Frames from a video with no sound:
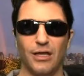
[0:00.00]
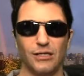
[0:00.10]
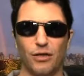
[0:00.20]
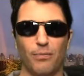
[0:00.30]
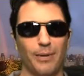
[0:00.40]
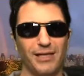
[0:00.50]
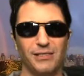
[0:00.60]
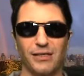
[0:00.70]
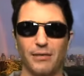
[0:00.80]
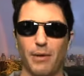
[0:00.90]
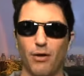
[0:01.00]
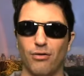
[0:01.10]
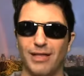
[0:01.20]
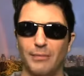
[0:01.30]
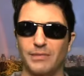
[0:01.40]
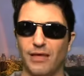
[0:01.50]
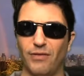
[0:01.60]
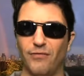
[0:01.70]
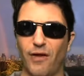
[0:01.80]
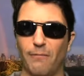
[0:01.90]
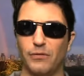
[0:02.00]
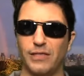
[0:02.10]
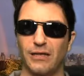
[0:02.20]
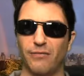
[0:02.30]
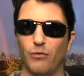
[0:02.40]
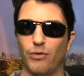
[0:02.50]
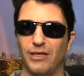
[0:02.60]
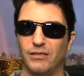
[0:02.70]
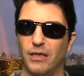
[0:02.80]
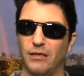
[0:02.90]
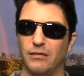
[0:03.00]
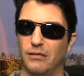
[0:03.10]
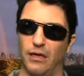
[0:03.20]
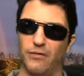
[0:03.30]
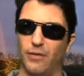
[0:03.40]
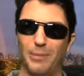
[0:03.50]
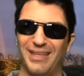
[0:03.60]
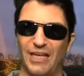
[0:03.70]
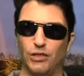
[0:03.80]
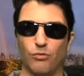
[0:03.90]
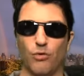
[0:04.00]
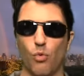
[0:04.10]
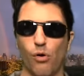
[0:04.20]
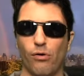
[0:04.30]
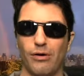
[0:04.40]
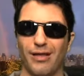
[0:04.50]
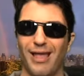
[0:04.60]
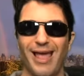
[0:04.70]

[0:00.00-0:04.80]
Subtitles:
So basically, Merrill keeps 75% of the risk and none of the potential reward.